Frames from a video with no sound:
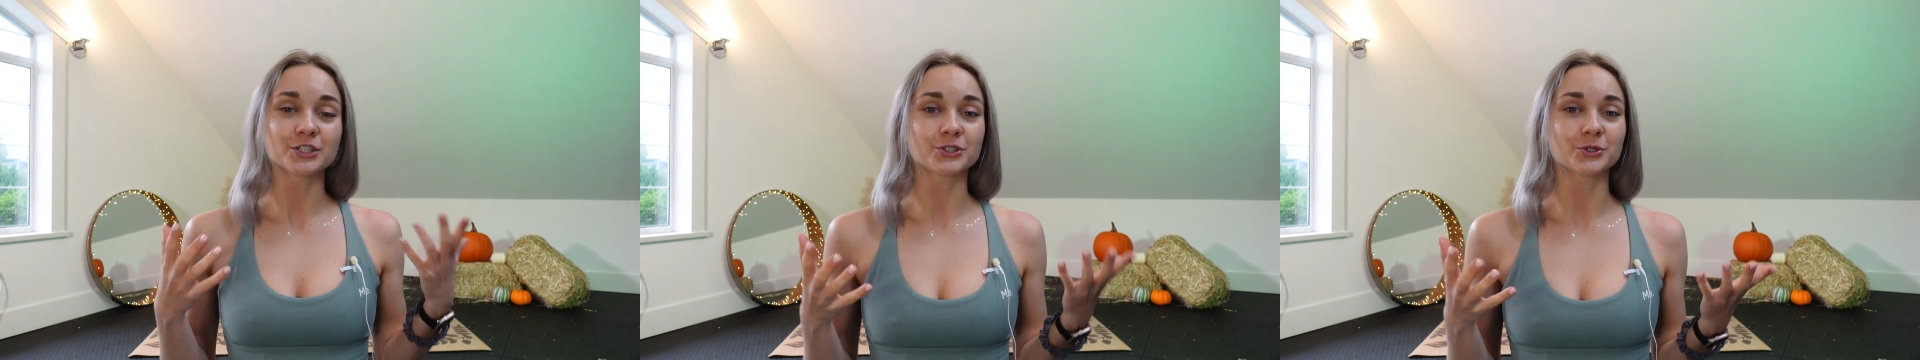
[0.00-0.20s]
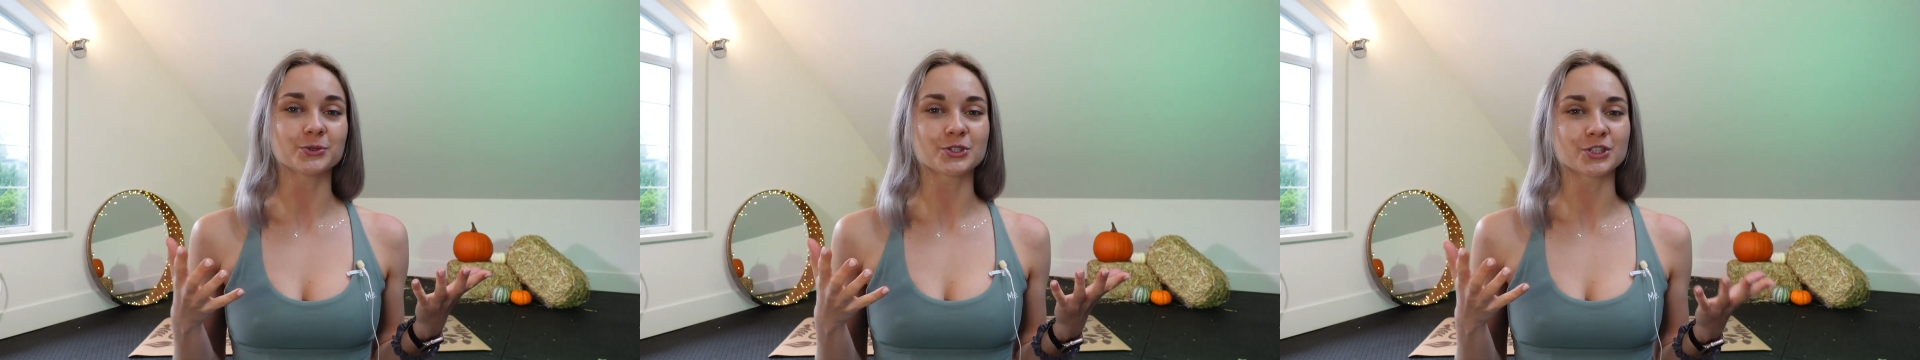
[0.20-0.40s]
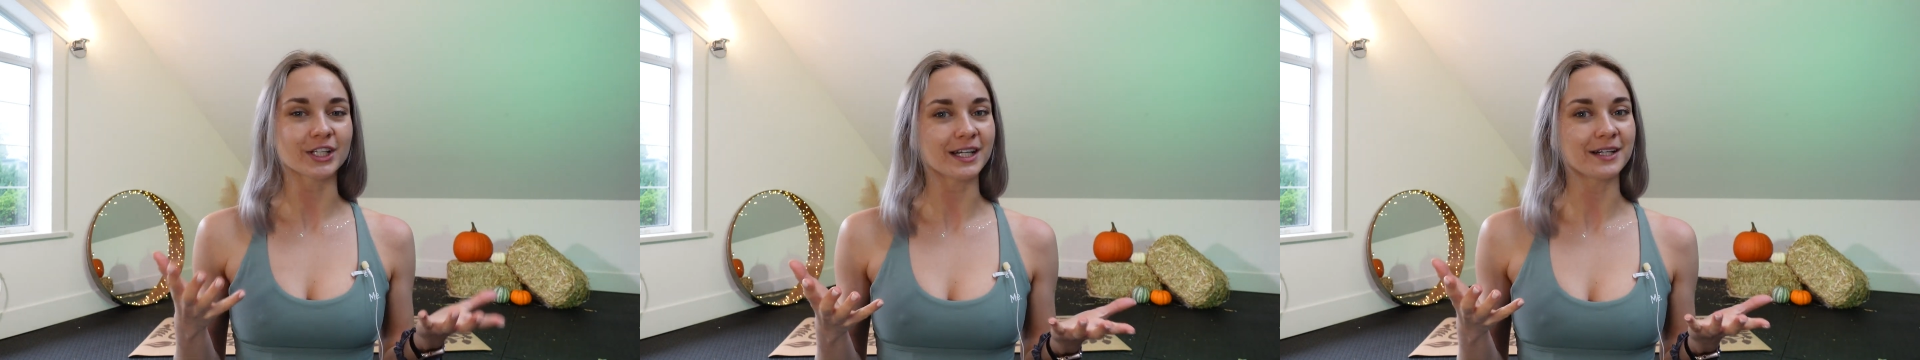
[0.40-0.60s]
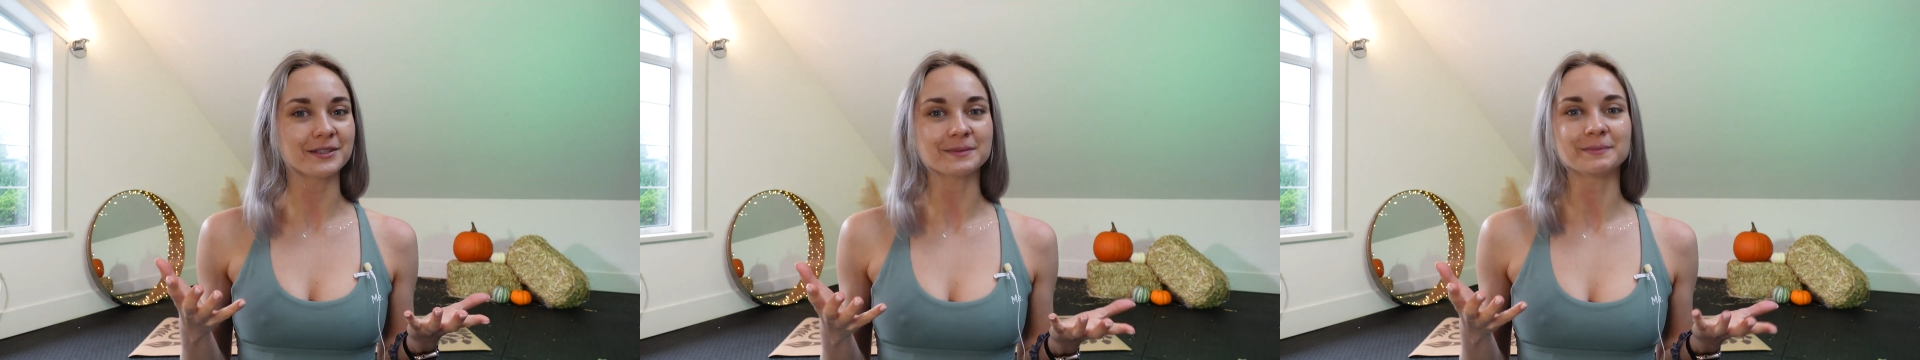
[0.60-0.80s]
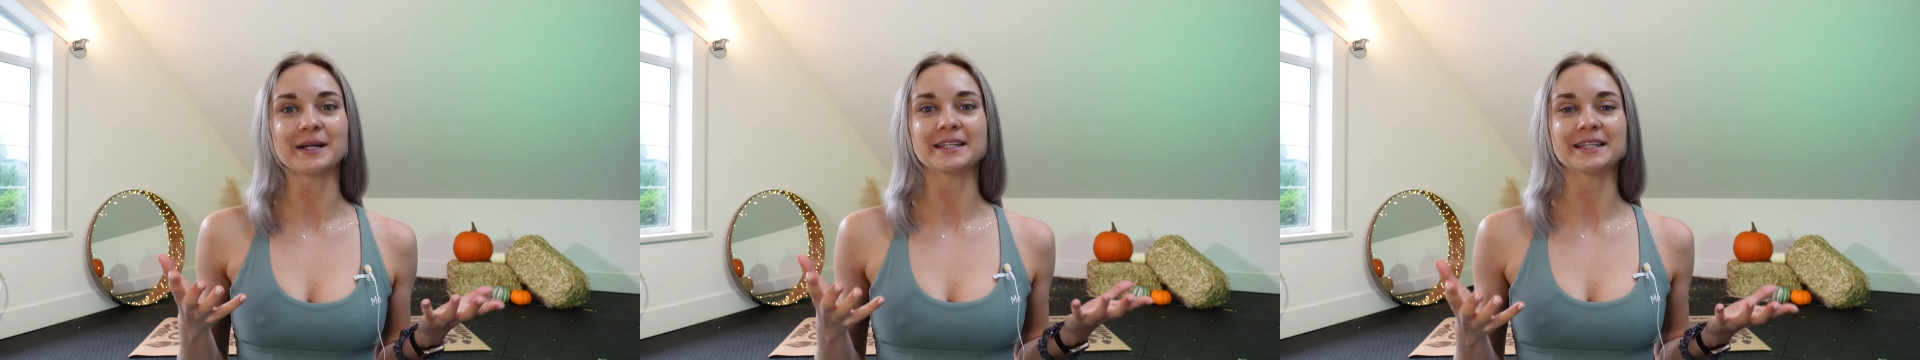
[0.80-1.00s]
so check
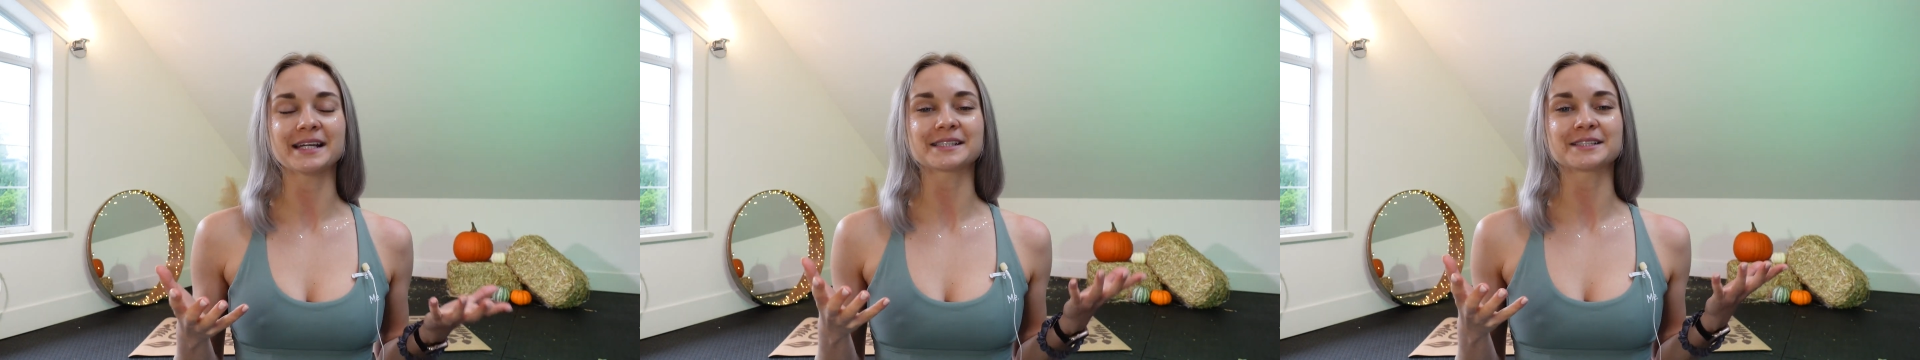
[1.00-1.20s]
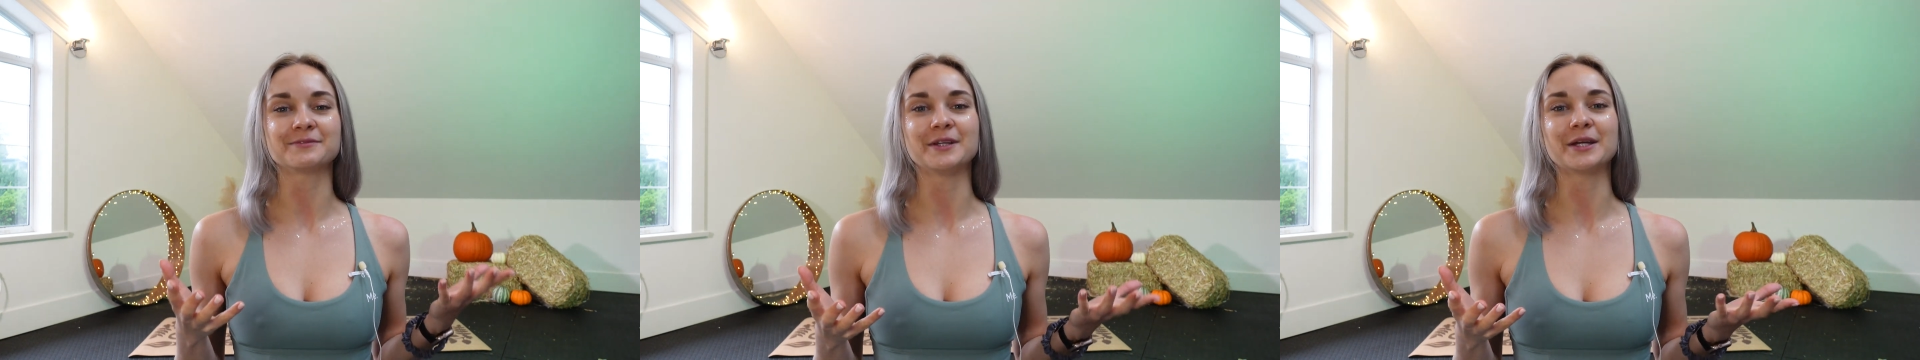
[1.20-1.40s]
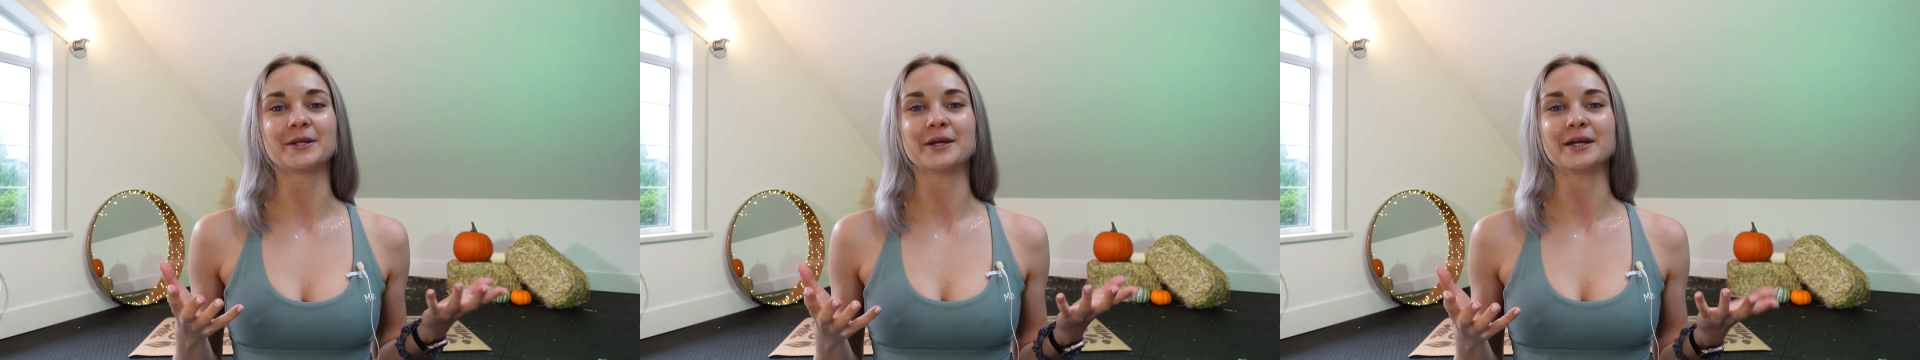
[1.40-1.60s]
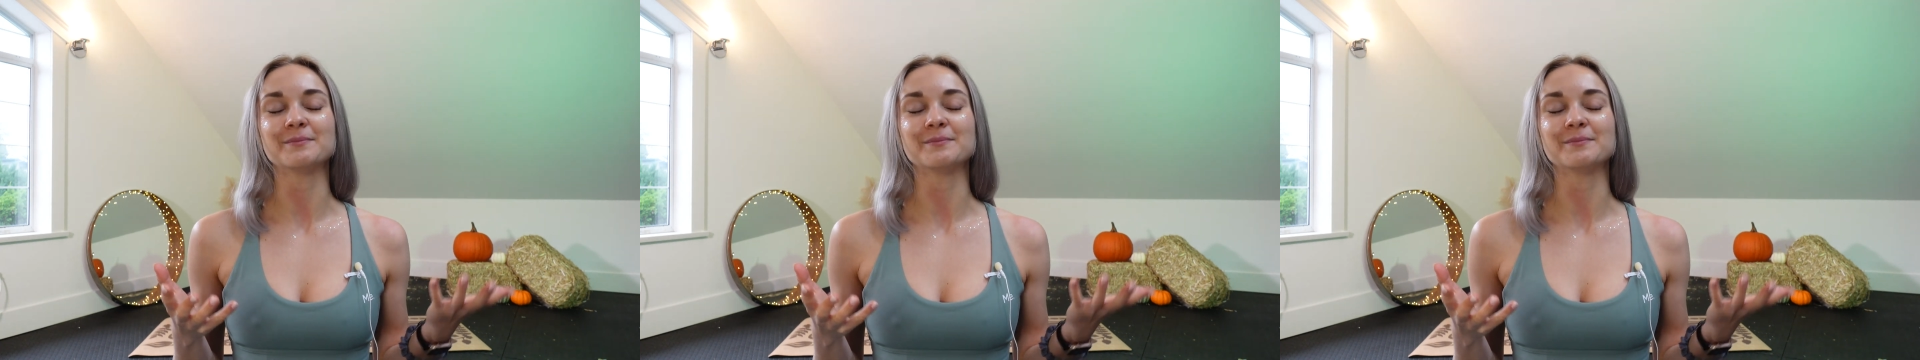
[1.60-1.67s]
out my next video